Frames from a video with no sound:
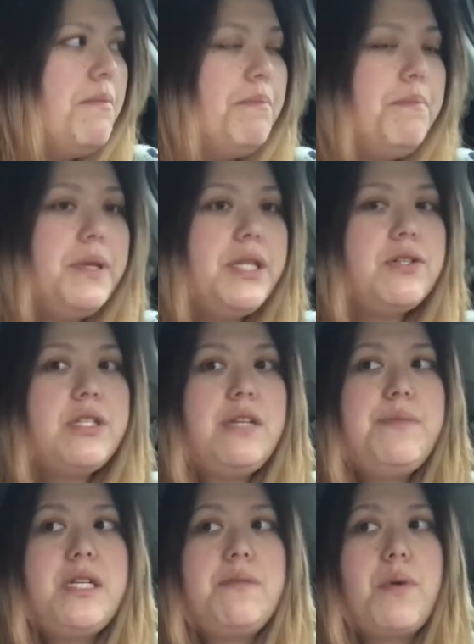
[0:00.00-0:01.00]
But there's
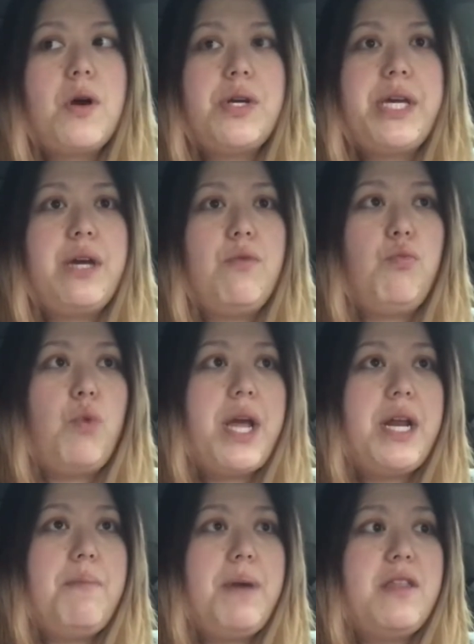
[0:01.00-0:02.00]
limited parking
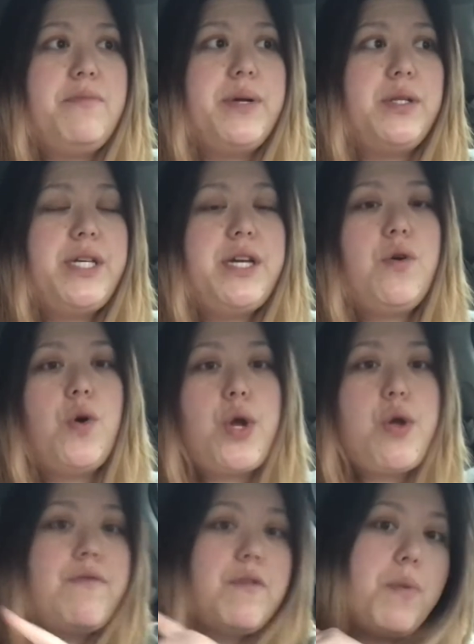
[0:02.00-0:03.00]
right up by the building, or
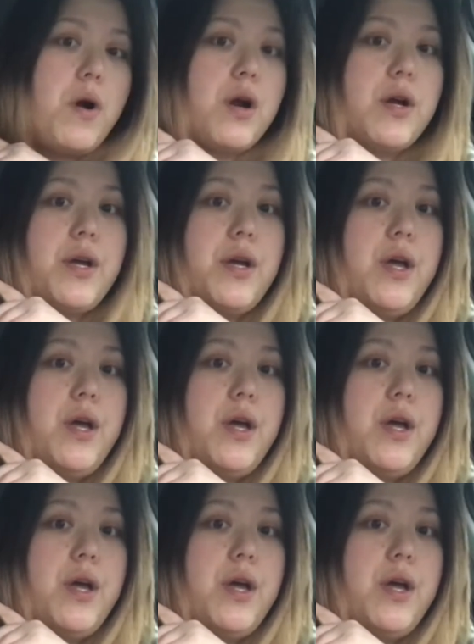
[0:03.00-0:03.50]
you have to park